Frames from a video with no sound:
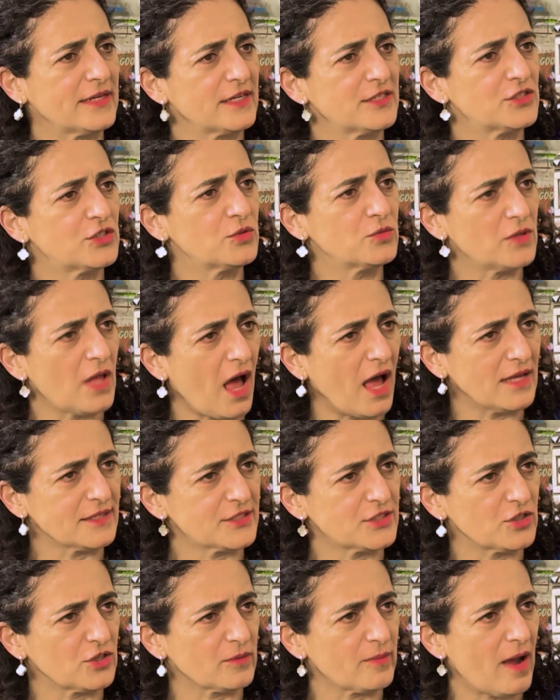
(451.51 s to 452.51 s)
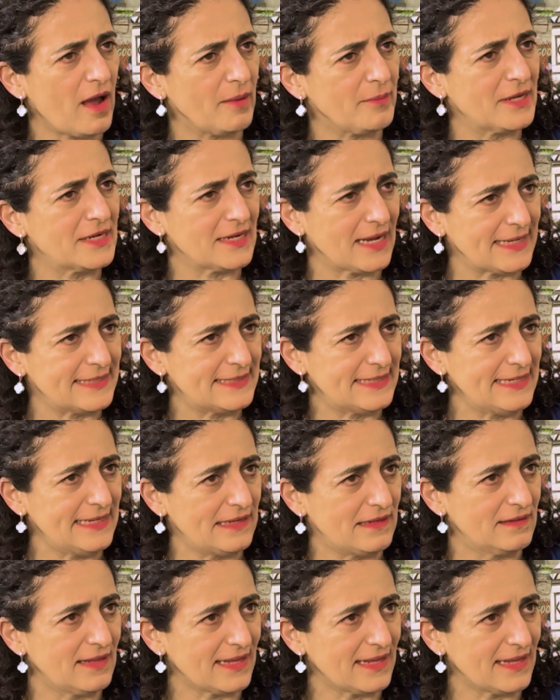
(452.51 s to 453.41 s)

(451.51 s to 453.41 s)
Because you lost your mom at 19.